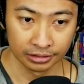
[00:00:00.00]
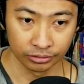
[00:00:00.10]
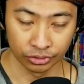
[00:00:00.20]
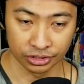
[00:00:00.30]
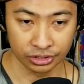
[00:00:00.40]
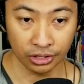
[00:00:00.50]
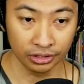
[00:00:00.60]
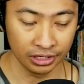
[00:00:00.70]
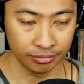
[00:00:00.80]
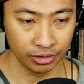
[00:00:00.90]
was
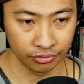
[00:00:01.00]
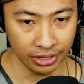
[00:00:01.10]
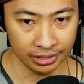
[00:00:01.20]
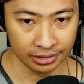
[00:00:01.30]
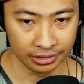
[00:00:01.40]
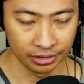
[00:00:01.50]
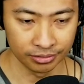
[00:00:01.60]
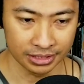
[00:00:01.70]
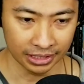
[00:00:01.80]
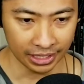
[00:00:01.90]
talking to him on Reddit, and he
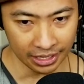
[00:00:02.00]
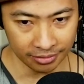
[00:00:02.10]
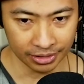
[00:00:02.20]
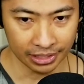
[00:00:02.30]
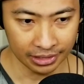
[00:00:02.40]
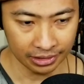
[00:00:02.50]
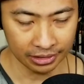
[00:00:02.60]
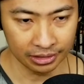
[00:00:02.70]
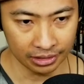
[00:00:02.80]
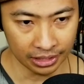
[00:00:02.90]
was like, hey man,
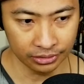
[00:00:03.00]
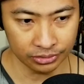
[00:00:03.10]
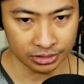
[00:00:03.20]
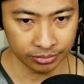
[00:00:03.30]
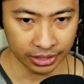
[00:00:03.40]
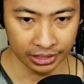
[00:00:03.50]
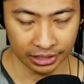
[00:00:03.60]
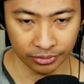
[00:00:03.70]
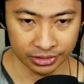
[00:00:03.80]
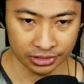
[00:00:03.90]
uh, I know somebody
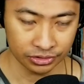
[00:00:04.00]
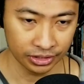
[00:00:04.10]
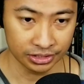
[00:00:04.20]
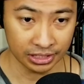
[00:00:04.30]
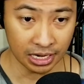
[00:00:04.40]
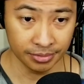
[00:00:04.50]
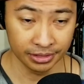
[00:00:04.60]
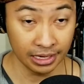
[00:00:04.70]
that wants to trade a shaman.